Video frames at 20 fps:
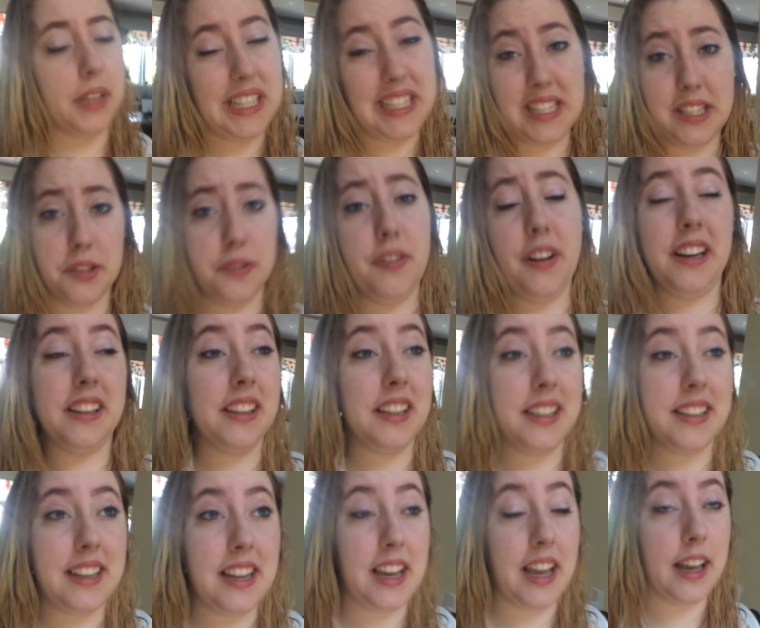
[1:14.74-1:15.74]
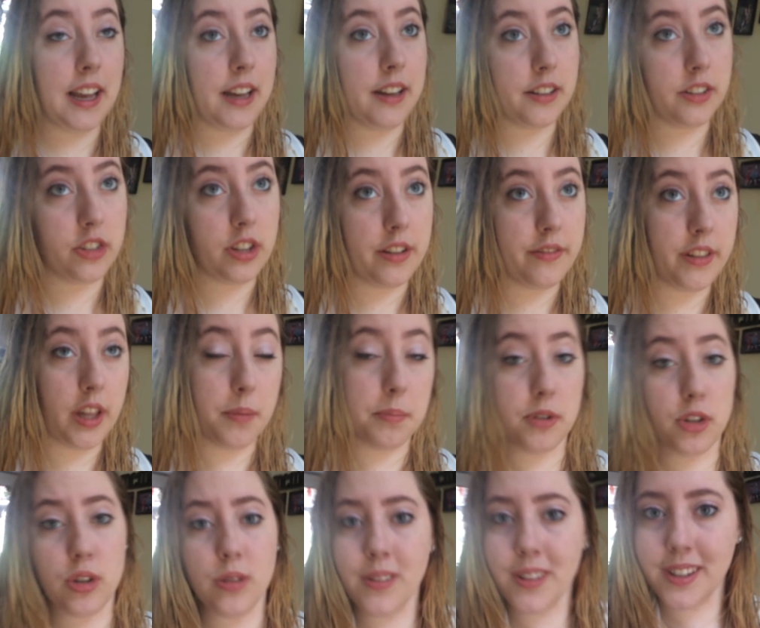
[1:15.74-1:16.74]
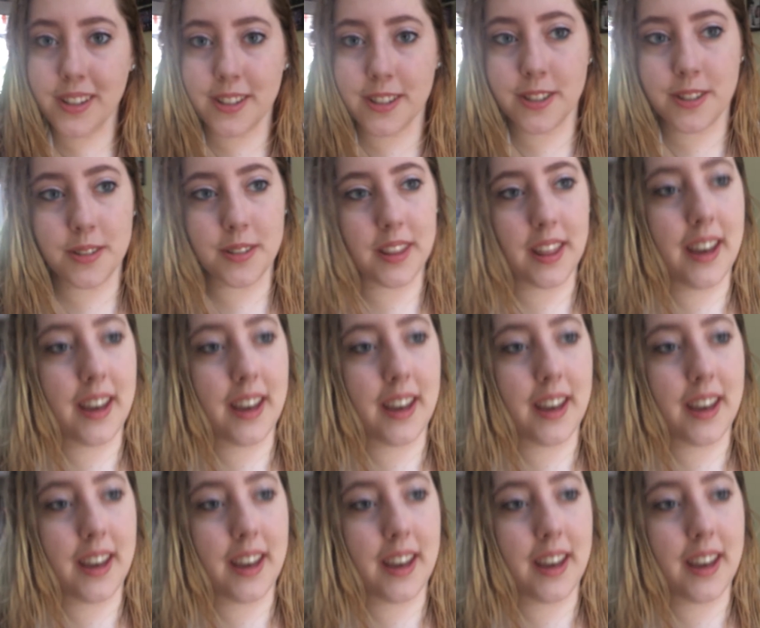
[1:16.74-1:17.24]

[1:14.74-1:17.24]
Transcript: because it's finally a day I actually have the opportunity to do